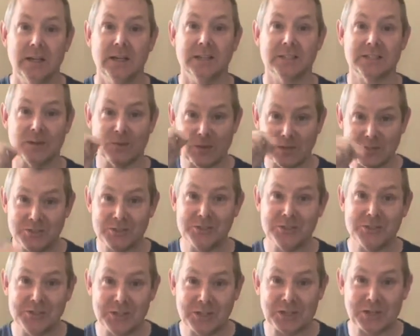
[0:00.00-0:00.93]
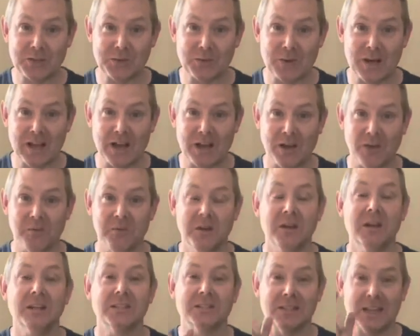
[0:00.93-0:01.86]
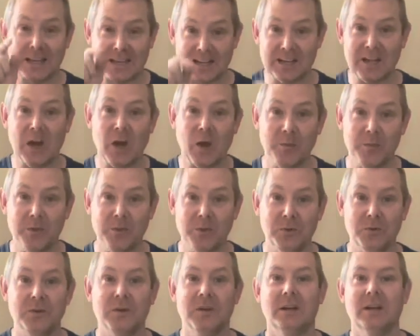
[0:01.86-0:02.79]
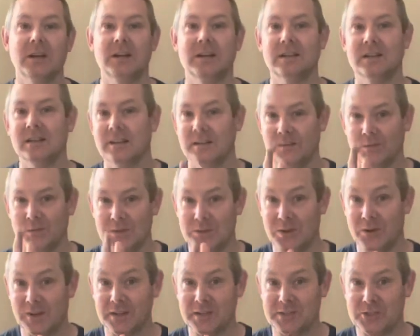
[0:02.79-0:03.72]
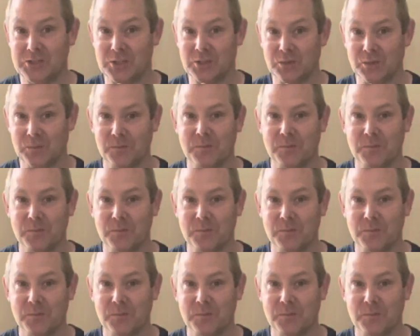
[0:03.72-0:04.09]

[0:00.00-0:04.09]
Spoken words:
So I want you to stick around so that can help you with your issue.